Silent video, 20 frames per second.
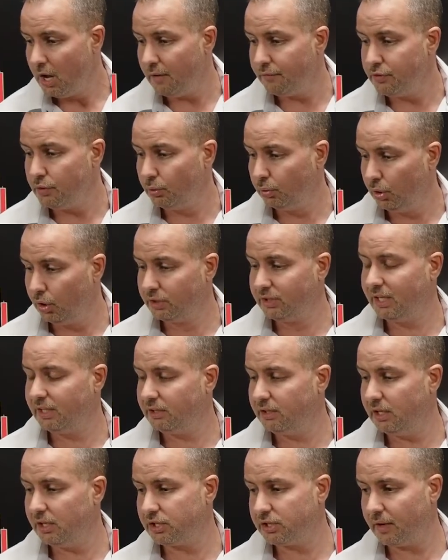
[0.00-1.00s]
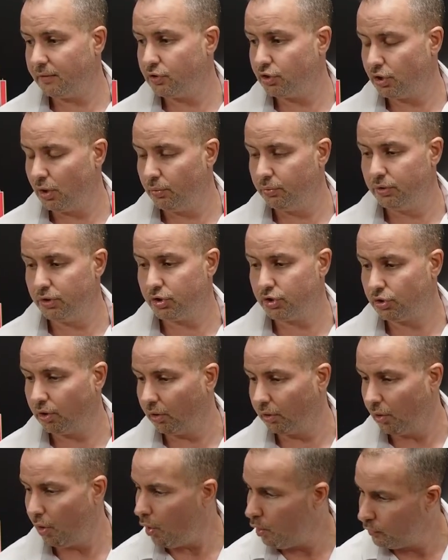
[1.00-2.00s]
If you looked at this, I've shown this
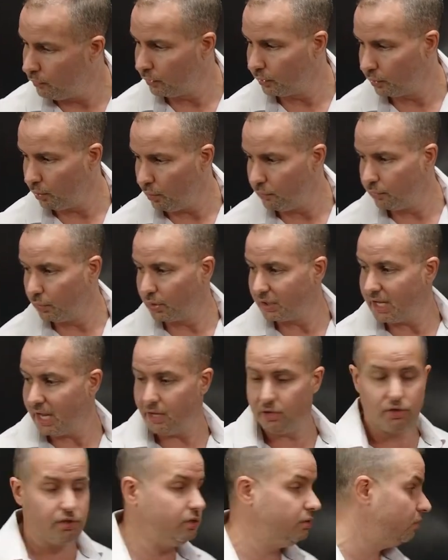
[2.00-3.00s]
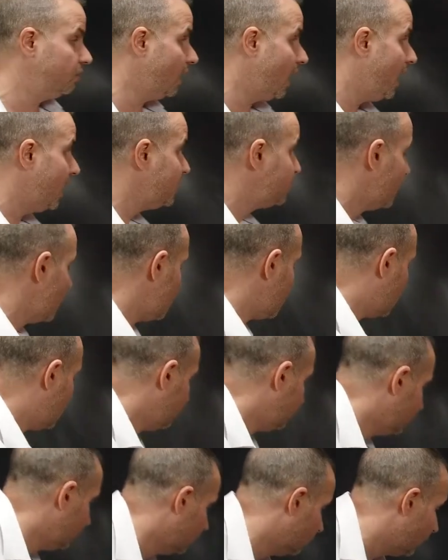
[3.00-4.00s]
chart over and over again to you guys.
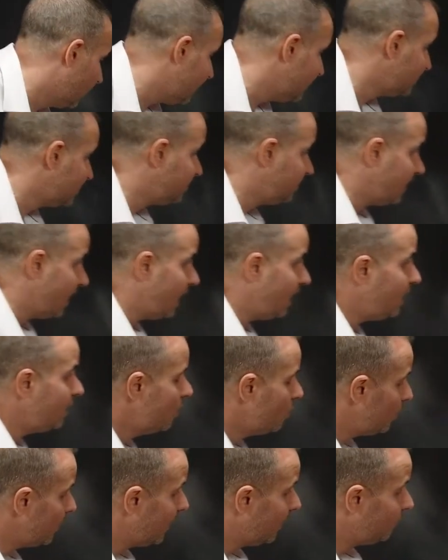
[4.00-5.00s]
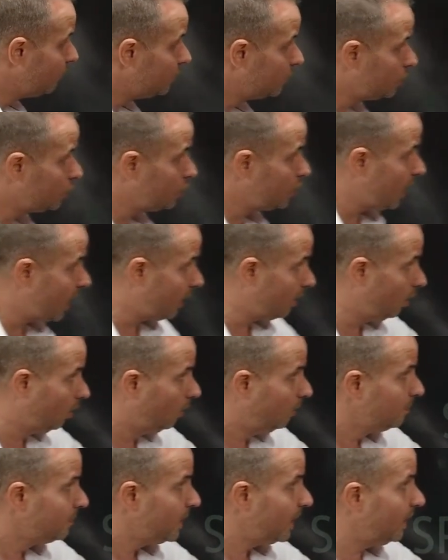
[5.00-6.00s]
Clear as day, we have this
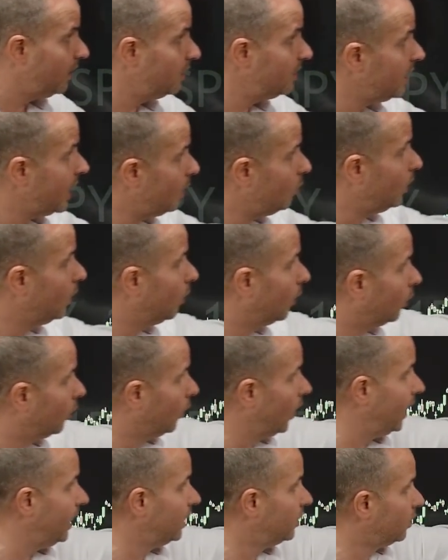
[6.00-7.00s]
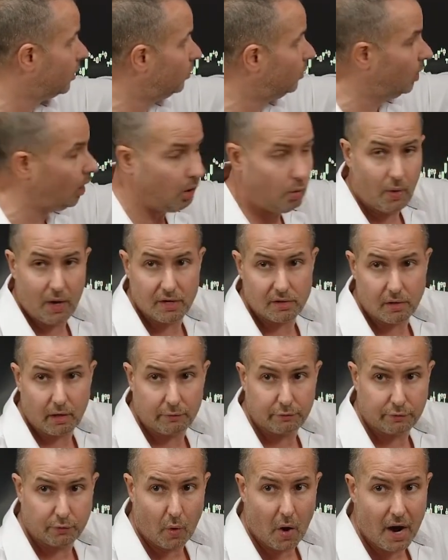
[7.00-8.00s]
channel. And again, we were right at the low end
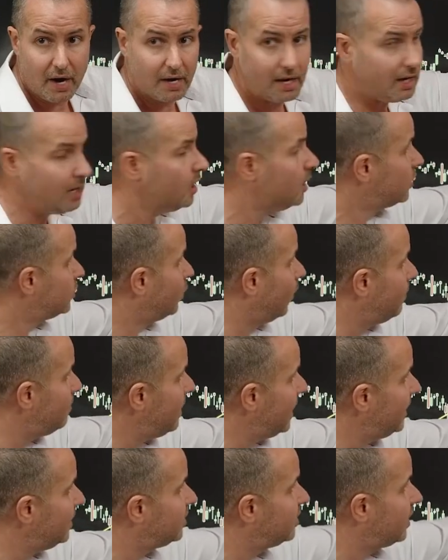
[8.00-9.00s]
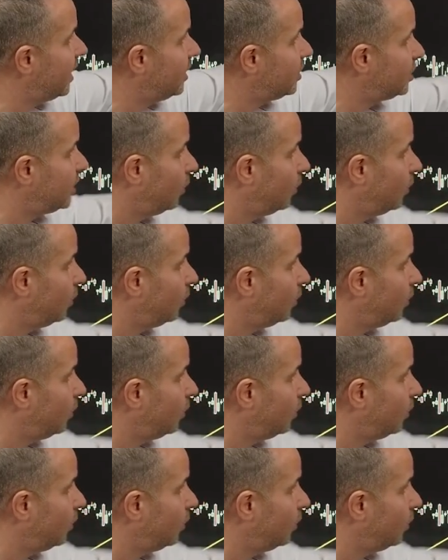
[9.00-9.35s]
on Friday, so it made sense